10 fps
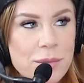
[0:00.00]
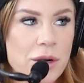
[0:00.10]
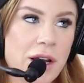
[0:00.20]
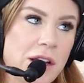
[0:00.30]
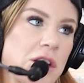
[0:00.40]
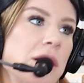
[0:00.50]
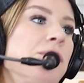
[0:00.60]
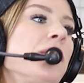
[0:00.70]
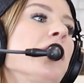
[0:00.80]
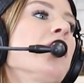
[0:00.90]

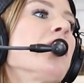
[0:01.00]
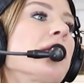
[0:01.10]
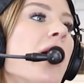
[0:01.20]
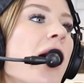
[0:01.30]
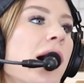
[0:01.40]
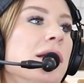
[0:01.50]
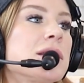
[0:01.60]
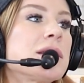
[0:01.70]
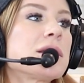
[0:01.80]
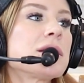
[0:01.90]
prediction
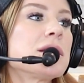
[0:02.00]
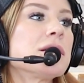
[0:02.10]
that